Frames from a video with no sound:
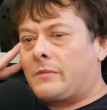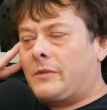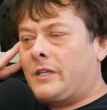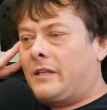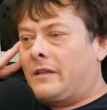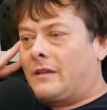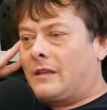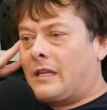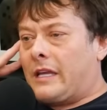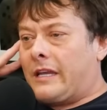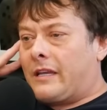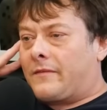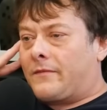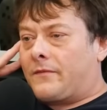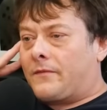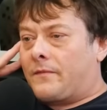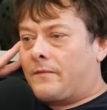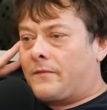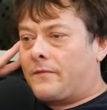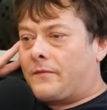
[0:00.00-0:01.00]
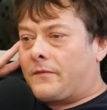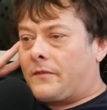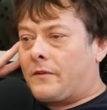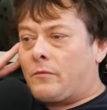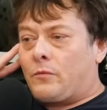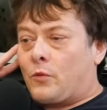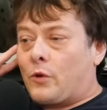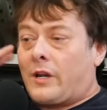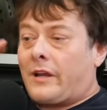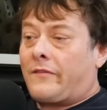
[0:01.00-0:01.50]
I mean, like,
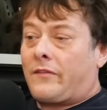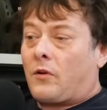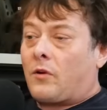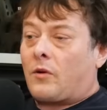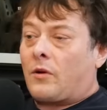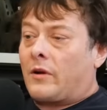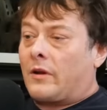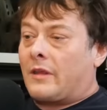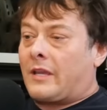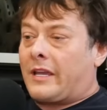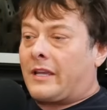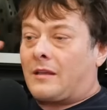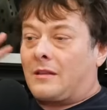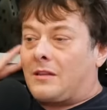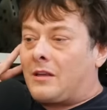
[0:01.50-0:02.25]
from what I've heard, like,